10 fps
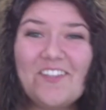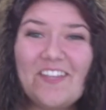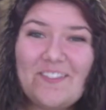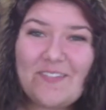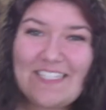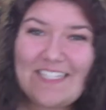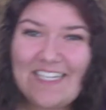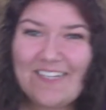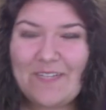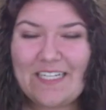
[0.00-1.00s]
this week's
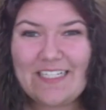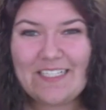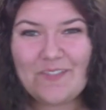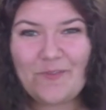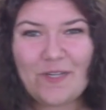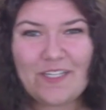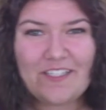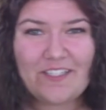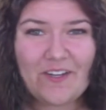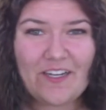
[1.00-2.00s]
theme is, what
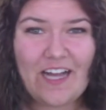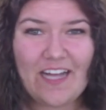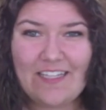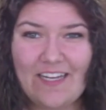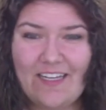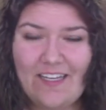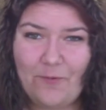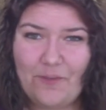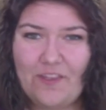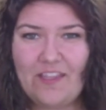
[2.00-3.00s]
is your identity
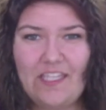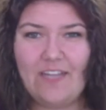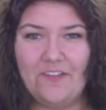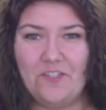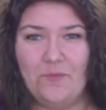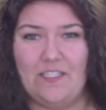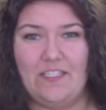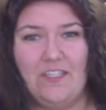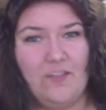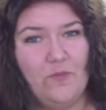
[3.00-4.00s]
within the
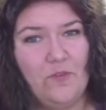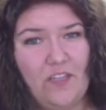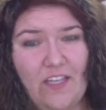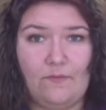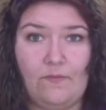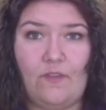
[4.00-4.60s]
LGBT community